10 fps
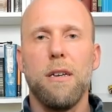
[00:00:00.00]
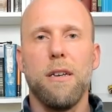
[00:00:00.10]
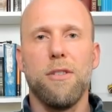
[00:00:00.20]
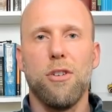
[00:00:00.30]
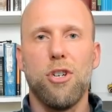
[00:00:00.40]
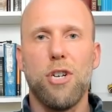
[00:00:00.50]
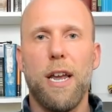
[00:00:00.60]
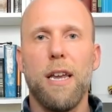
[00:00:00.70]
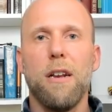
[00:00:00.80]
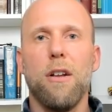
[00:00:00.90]
It's a
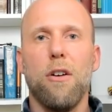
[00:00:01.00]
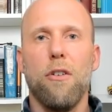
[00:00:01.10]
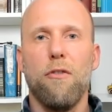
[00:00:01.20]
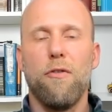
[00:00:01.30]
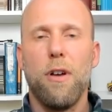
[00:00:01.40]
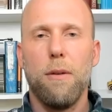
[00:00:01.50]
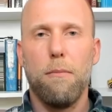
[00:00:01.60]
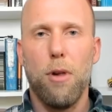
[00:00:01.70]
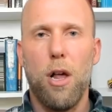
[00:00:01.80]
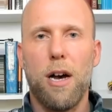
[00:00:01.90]
chain of
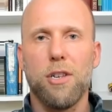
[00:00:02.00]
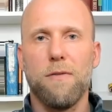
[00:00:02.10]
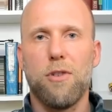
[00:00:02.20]
blocks of